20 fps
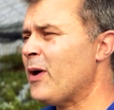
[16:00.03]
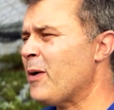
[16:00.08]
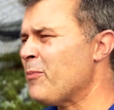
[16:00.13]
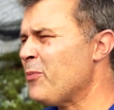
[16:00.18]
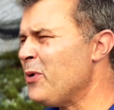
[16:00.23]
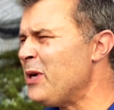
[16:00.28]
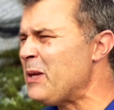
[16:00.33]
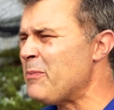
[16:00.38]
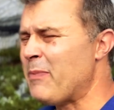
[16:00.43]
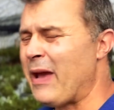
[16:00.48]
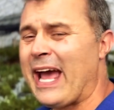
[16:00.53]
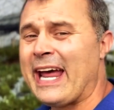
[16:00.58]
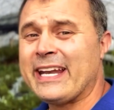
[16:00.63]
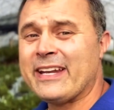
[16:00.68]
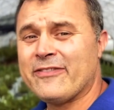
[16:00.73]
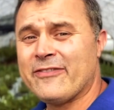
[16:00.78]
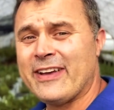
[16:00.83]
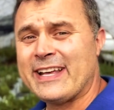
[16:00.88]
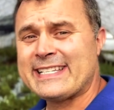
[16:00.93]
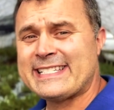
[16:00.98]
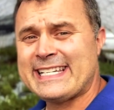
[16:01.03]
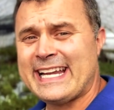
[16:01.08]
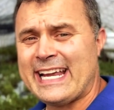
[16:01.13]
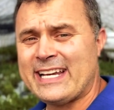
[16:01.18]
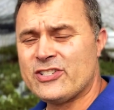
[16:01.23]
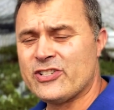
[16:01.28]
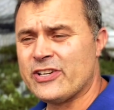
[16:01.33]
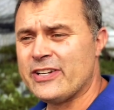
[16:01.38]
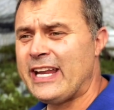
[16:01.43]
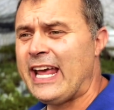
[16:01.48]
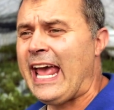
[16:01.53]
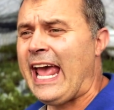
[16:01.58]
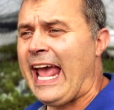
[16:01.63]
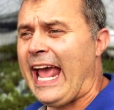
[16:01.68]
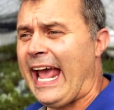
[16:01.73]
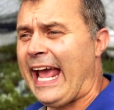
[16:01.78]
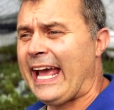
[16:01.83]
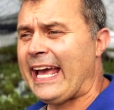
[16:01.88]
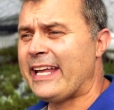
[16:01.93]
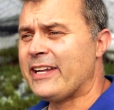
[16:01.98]
a pretty bad infestation
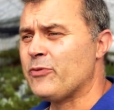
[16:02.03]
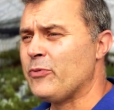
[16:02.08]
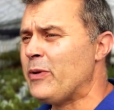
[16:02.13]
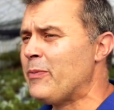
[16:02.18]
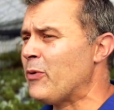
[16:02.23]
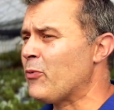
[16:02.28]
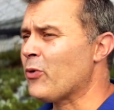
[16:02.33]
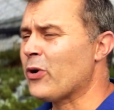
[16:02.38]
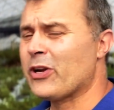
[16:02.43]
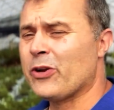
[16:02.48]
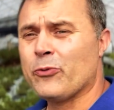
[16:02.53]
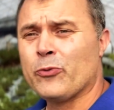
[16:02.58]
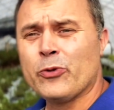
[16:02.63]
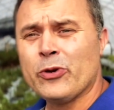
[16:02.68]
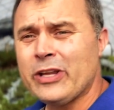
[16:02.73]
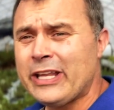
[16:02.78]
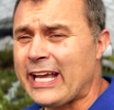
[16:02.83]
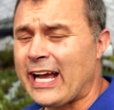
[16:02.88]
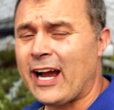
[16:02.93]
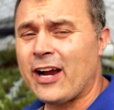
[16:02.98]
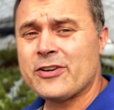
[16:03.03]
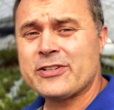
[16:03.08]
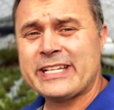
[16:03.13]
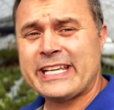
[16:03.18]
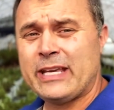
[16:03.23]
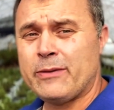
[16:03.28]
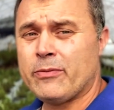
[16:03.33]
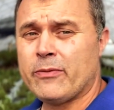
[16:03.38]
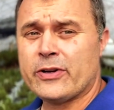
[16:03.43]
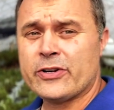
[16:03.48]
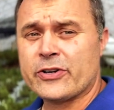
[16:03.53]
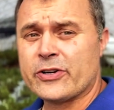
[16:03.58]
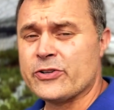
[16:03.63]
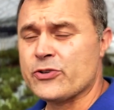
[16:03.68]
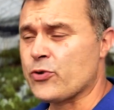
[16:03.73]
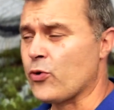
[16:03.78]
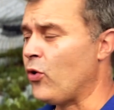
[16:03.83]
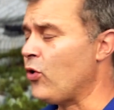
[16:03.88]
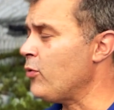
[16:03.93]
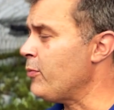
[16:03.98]
and we've been working really hard to keep them under
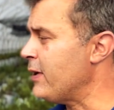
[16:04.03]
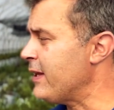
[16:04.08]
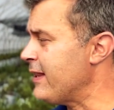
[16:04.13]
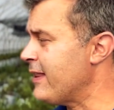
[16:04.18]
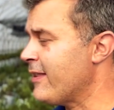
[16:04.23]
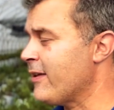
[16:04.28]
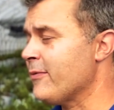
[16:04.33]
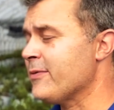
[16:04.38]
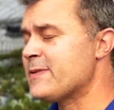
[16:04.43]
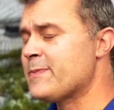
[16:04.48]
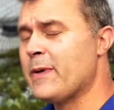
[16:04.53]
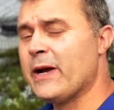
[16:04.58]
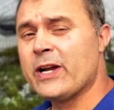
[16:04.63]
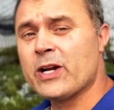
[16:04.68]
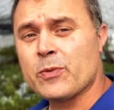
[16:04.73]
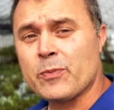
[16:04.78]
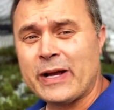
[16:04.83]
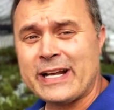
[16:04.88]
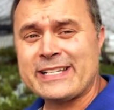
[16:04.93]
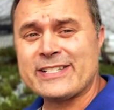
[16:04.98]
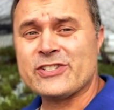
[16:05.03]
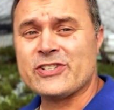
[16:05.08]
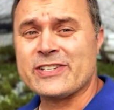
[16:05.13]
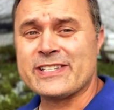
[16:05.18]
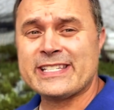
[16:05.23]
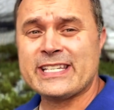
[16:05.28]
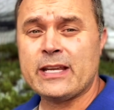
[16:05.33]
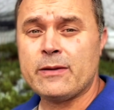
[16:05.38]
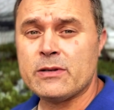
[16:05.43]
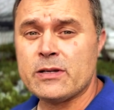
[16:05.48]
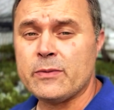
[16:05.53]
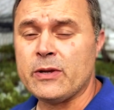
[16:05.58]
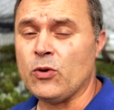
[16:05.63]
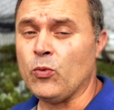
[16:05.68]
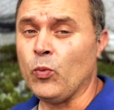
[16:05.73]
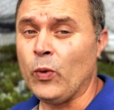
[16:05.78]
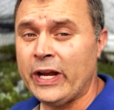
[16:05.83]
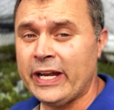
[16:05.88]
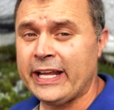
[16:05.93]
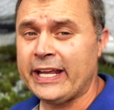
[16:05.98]
control, but the spider mites just seem to be
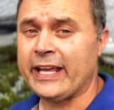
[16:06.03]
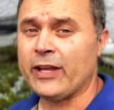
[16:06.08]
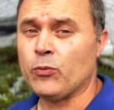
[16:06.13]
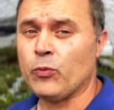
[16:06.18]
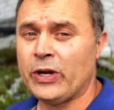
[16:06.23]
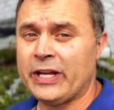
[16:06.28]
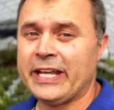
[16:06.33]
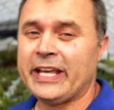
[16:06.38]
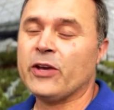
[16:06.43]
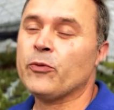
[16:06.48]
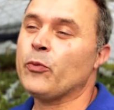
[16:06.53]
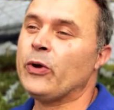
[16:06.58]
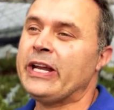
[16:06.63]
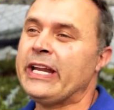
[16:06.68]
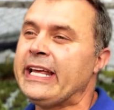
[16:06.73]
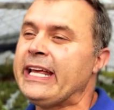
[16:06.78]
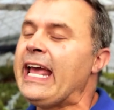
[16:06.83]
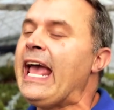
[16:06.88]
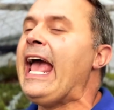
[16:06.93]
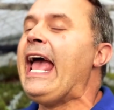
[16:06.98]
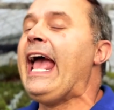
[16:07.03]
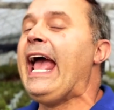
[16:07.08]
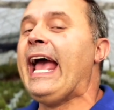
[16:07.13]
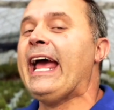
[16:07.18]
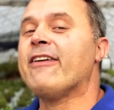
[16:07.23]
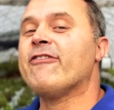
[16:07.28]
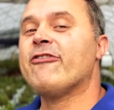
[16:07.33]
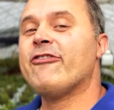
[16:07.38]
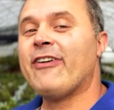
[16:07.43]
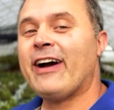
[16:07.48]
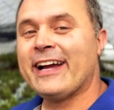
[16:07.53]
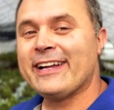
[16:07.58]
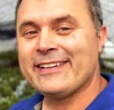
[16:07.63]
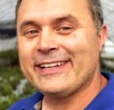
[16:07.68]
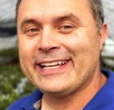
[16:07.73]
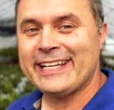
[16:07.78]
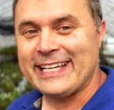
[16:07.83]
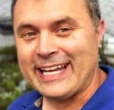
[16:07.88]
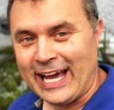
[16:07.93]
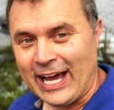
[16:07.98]
winning and winning and winning. And
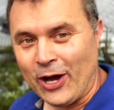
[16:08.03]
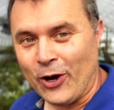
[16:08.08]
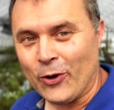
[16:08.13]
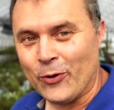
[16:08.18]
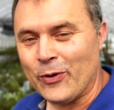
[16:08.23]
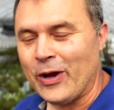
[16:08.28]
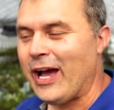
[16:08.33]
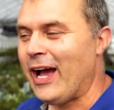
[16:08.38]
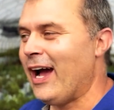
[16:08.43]
finally now,